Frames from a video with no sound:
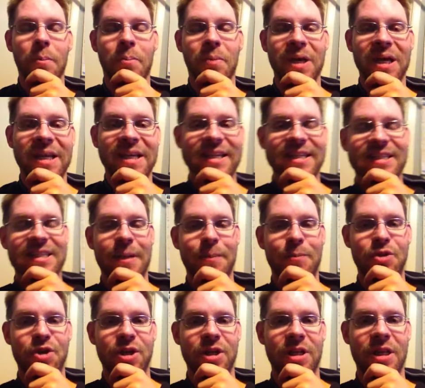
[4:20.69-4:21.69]
big
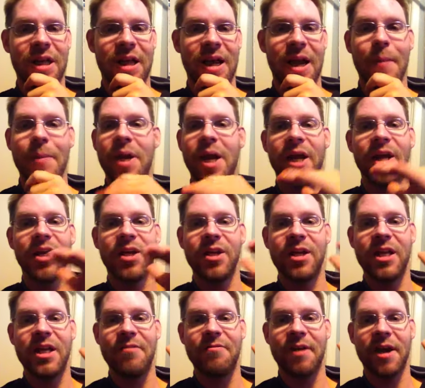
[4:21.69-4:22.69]
exception to that, I mean,
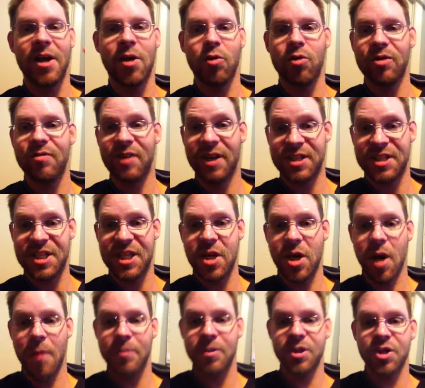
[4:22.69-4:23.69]
if I see
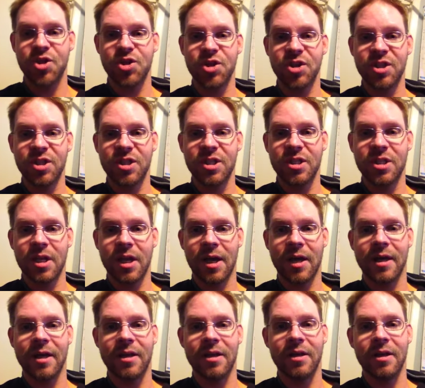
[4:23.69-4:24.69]
competitions, I
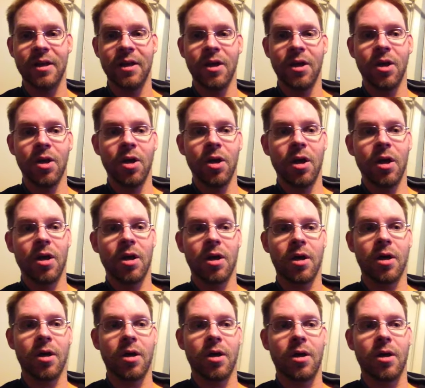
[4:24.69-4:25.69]
can...
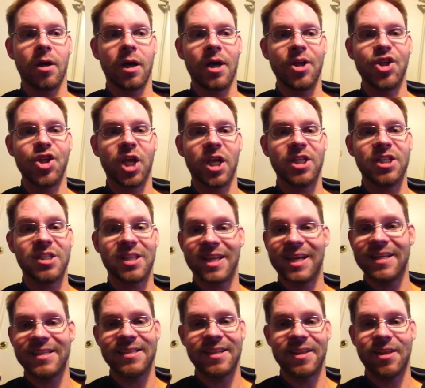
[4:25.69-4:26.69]
adjust, like
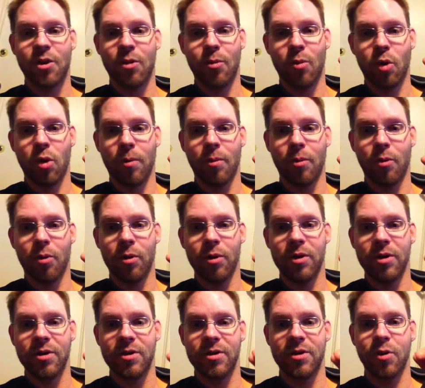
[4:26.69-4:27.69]
I said, they're more
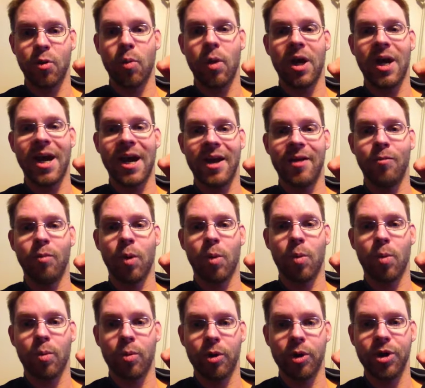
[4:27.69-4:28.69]
important. They're what
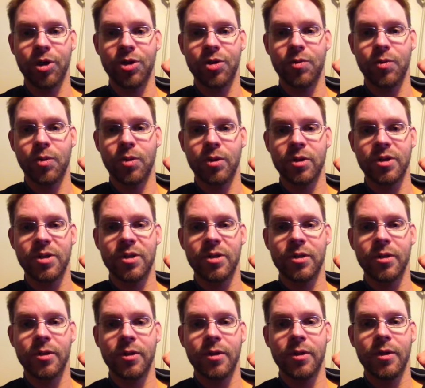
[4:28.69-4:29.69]
we're working towards.
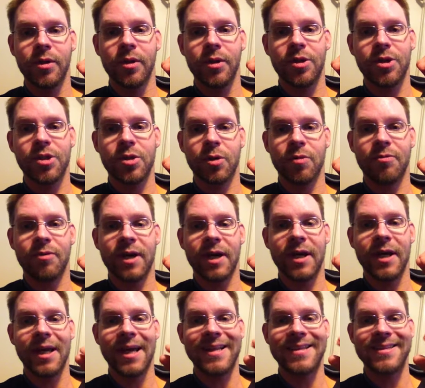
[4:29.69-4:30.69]
So if
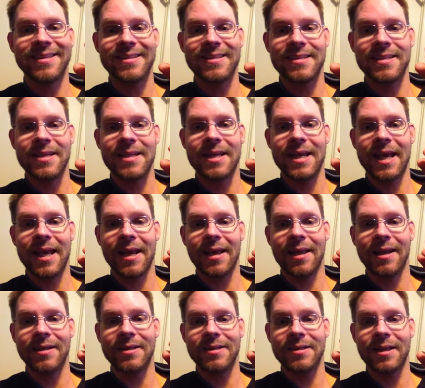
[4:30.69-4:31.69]
I get to see and
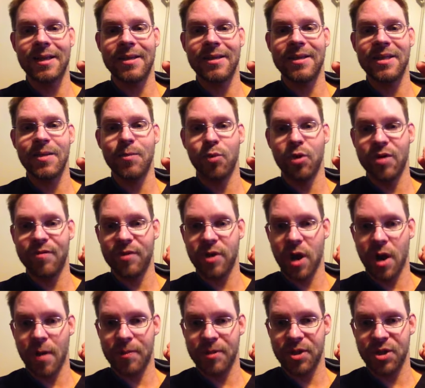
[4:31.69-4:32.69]
analyze and debrief
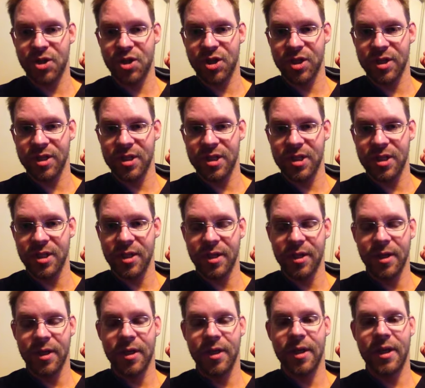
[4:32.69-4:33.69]
competitions
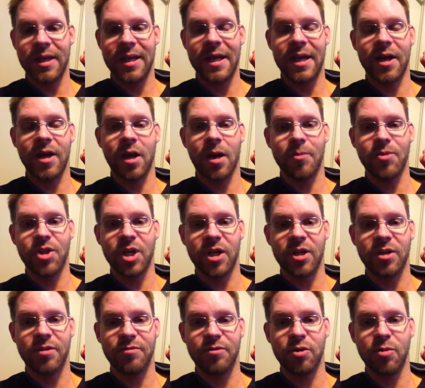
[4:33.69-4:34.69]
and get an
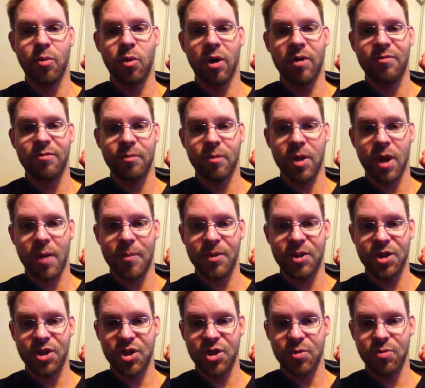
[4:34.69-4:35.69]
objective viewpoint from
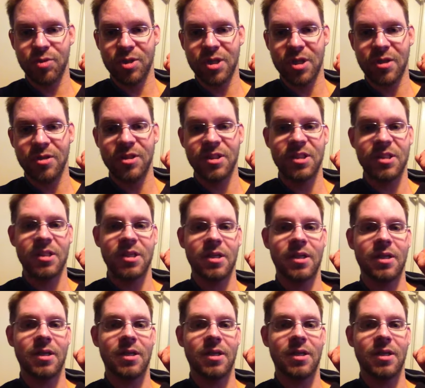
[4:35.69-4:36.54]
competition results,